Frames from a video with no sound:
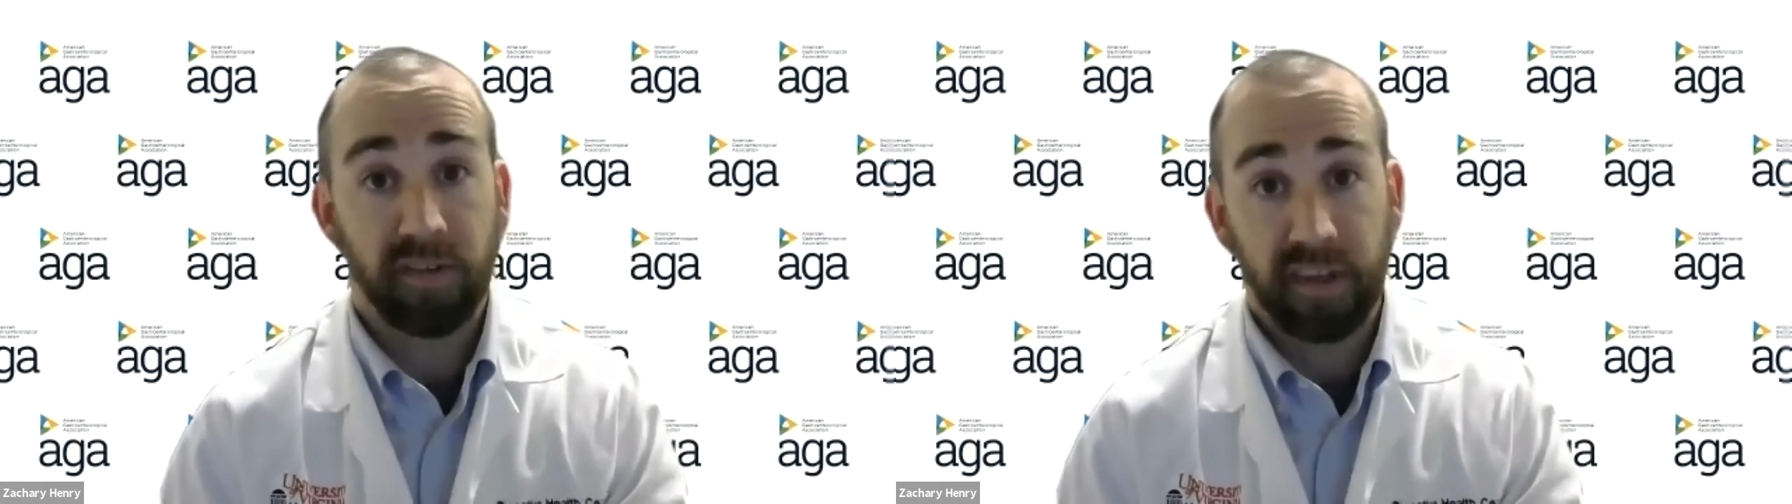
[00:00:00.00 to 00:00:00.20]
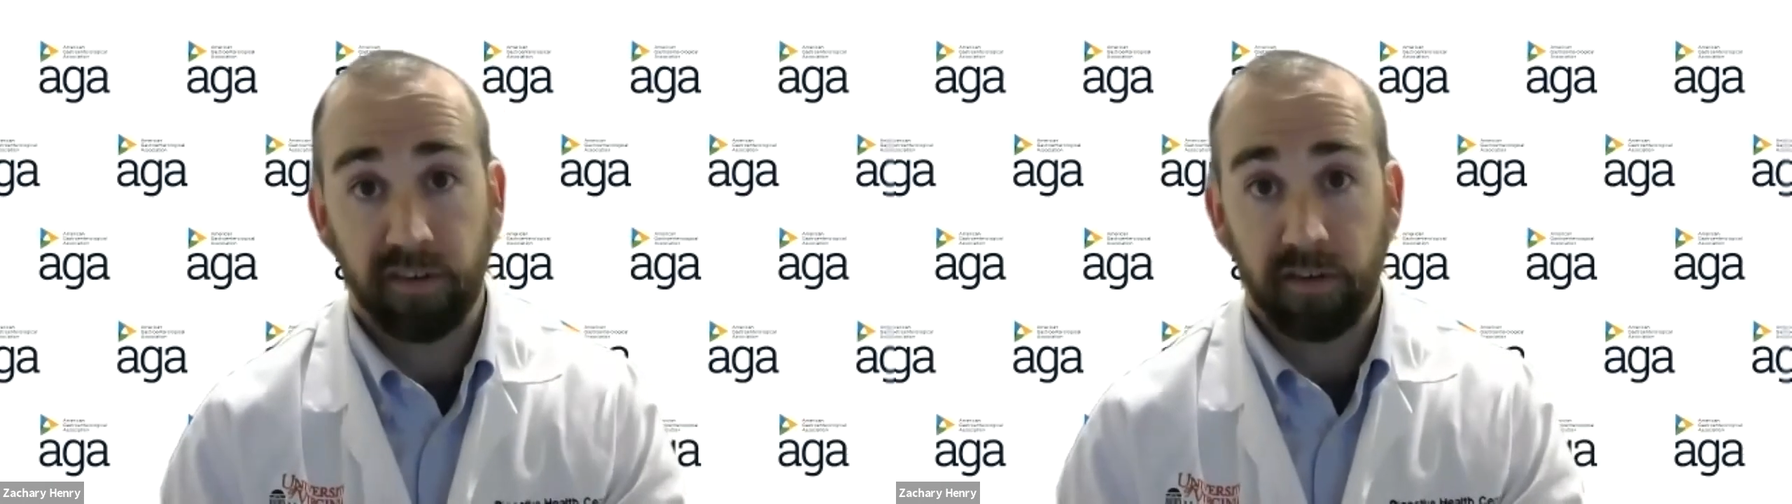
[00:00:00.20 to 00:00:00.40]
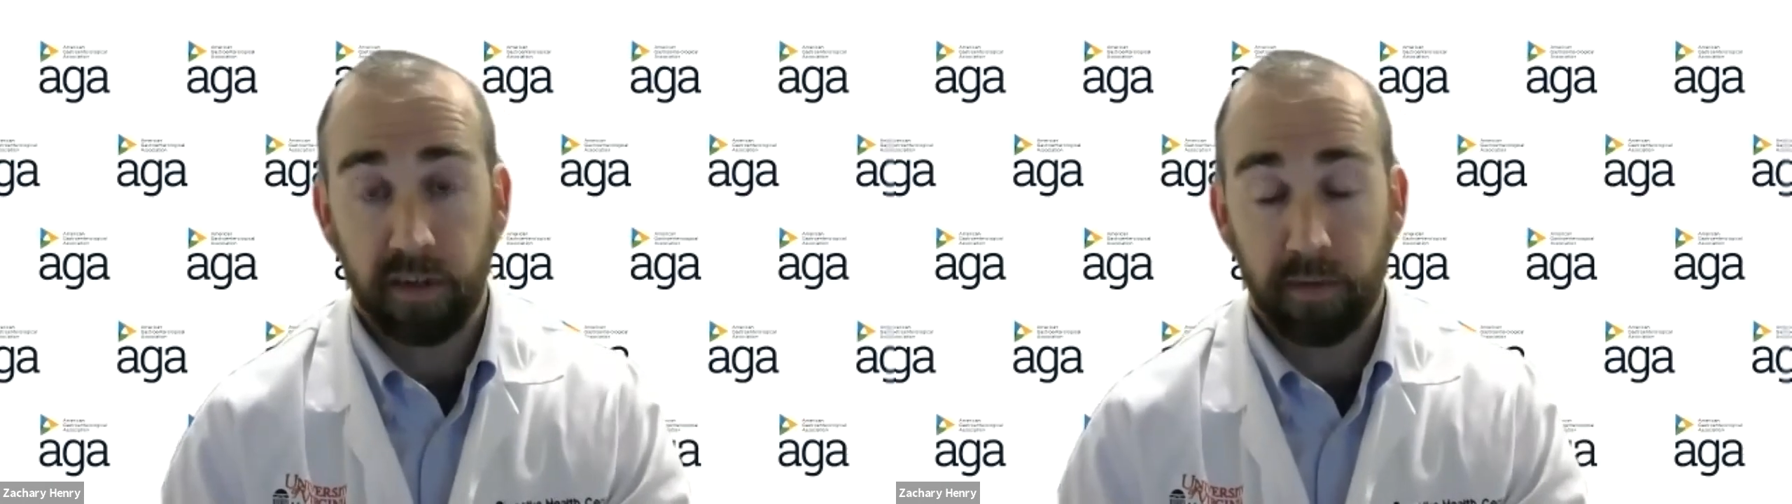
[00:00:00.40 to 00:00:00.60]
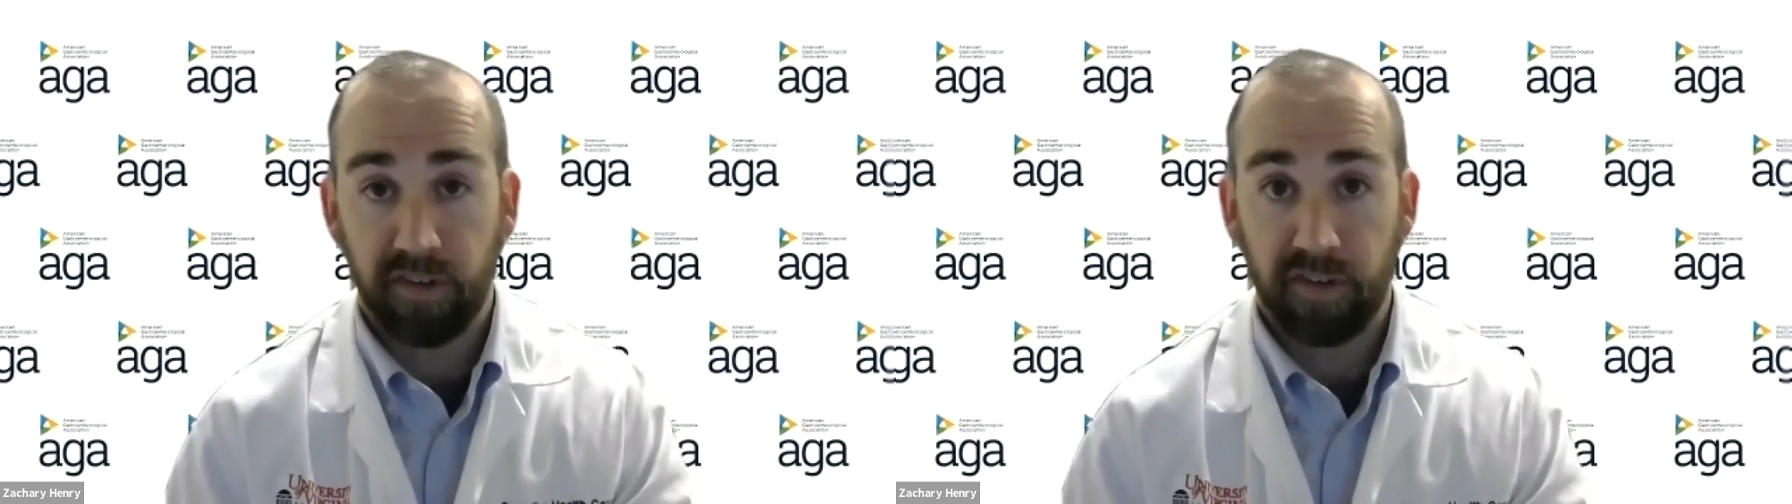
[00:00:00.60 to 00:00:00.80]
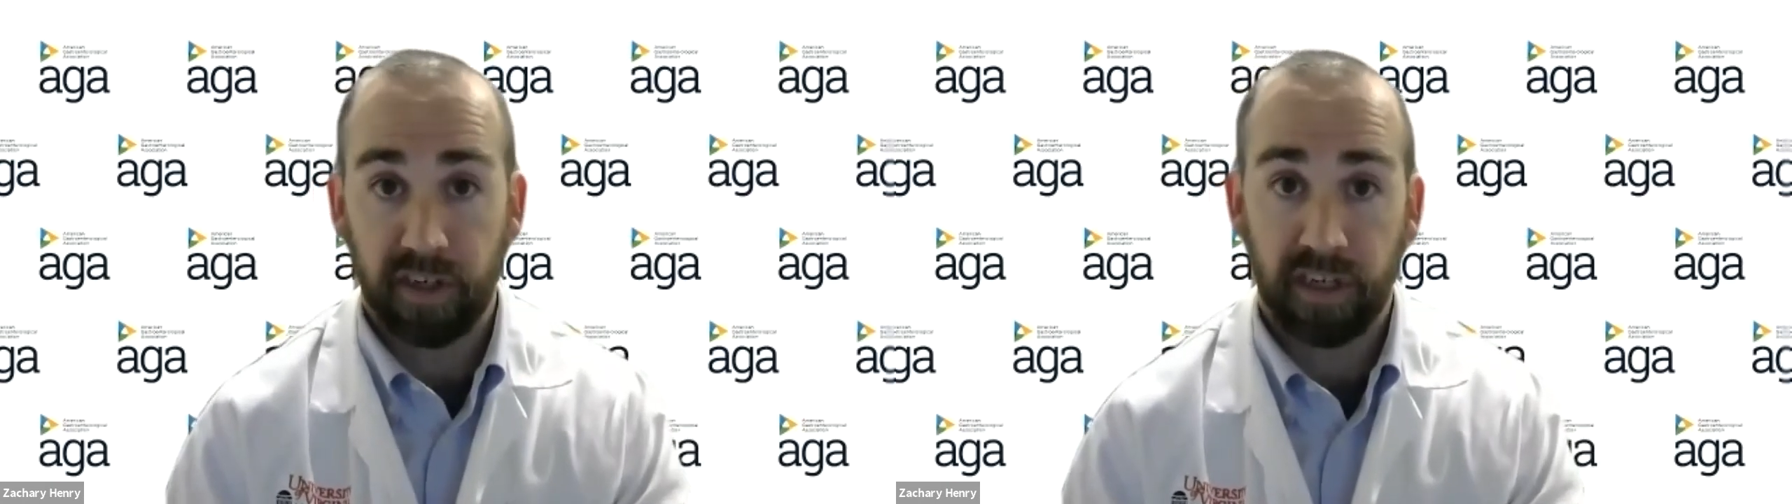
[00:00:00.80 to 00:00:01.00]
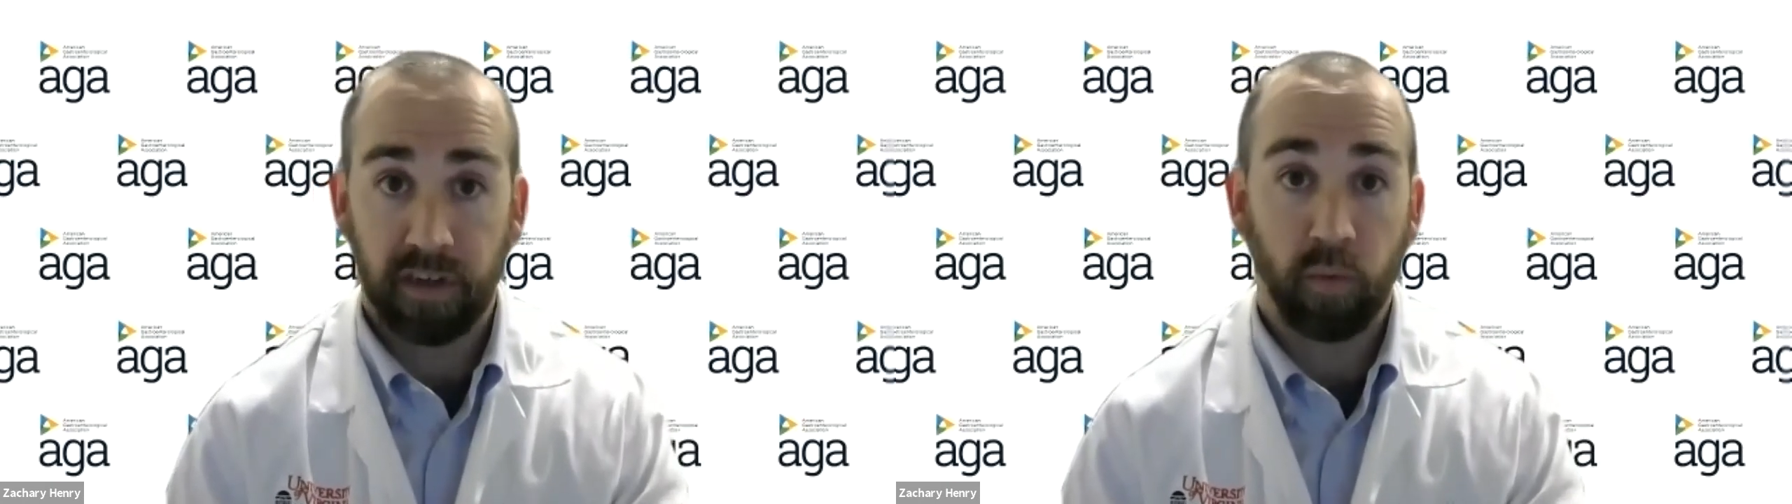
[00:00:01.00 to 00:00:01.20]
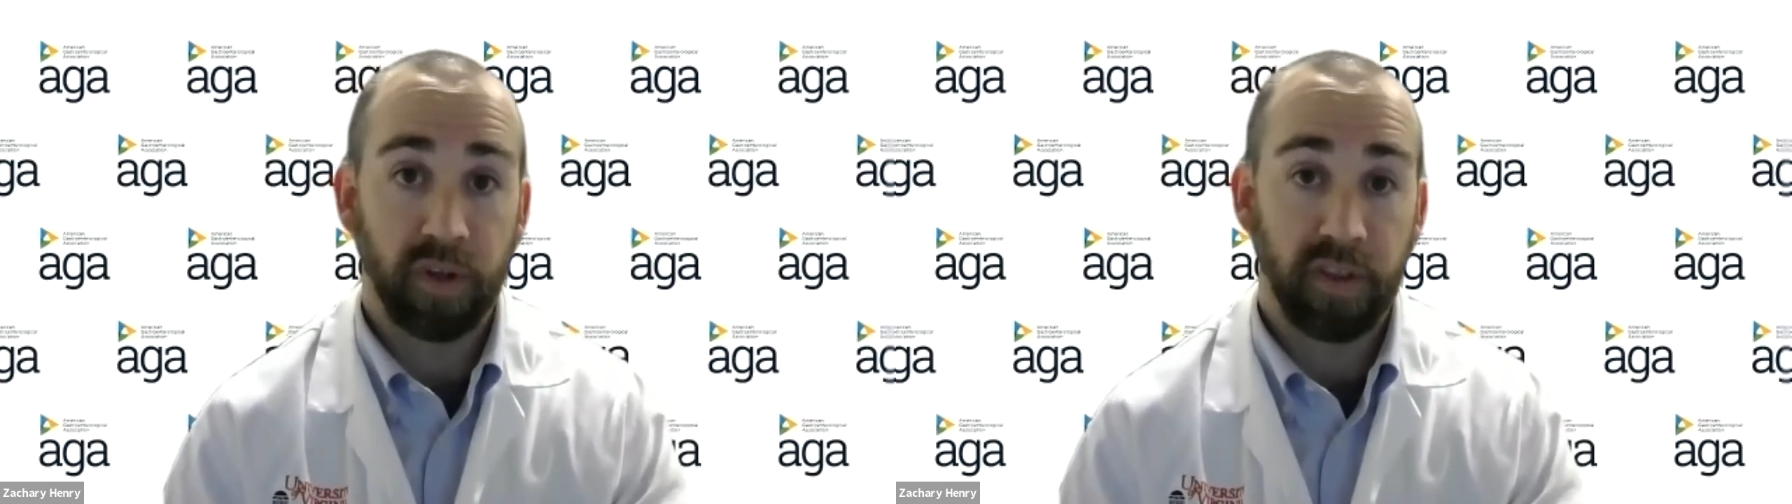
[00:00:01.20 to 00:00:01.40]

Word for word: sectional imaging with